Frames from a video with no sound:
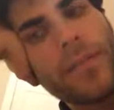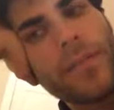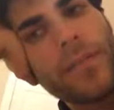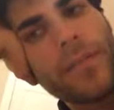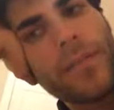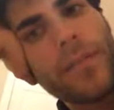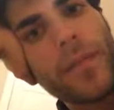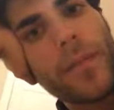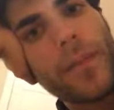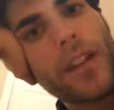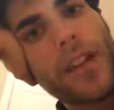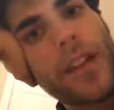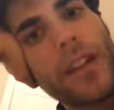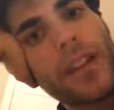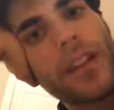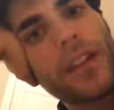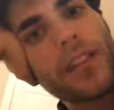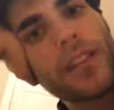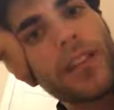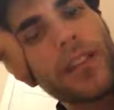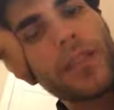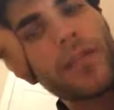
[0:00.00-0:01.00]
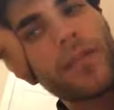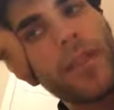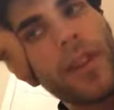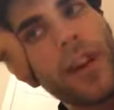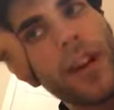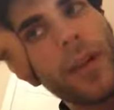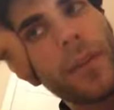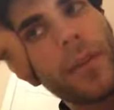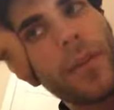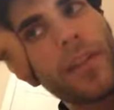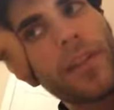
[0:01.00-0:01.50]
We're getting into the
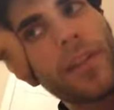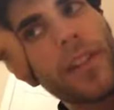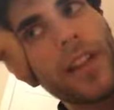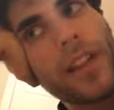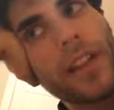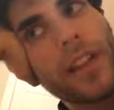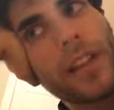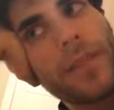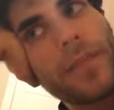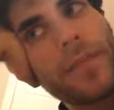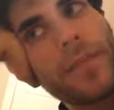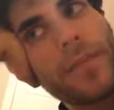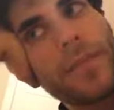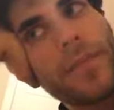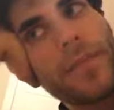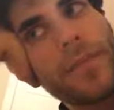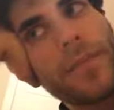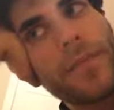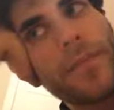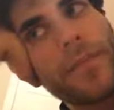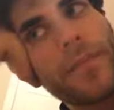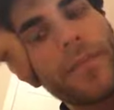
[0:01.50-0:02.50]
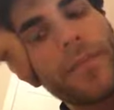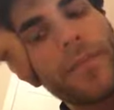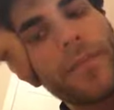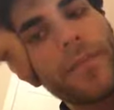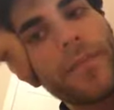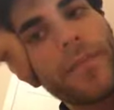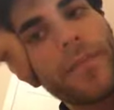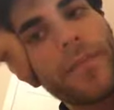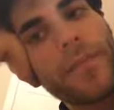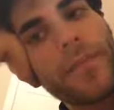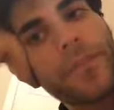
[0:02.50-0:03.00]
realm of like
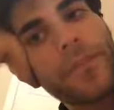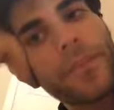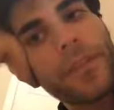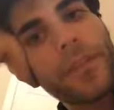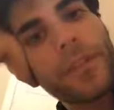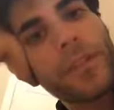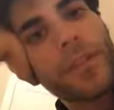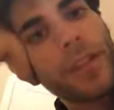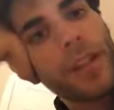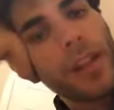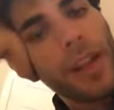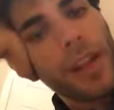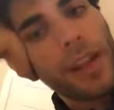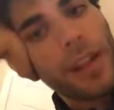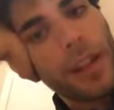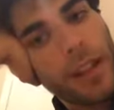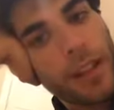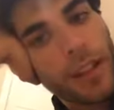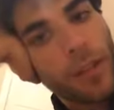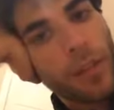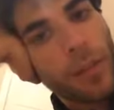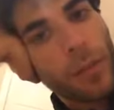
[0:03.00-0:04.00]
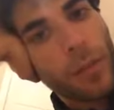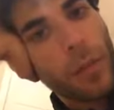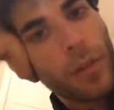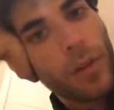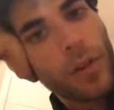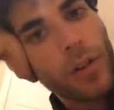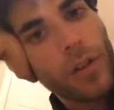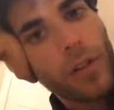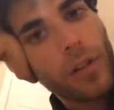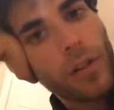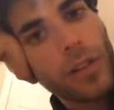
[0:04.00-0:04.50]
creating a new
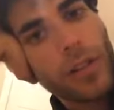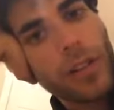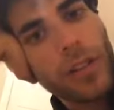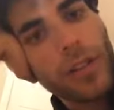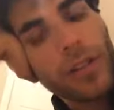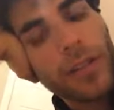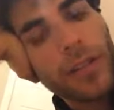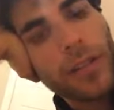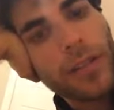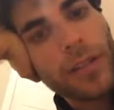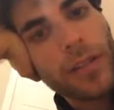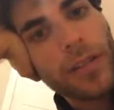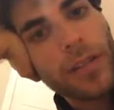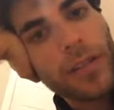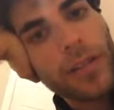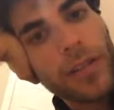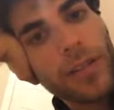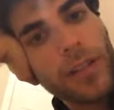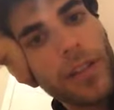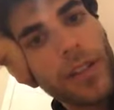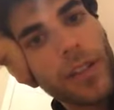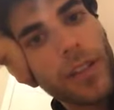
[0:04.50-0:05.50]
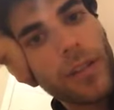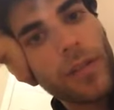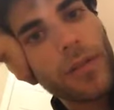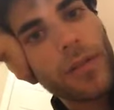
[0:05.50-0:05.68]
world, though.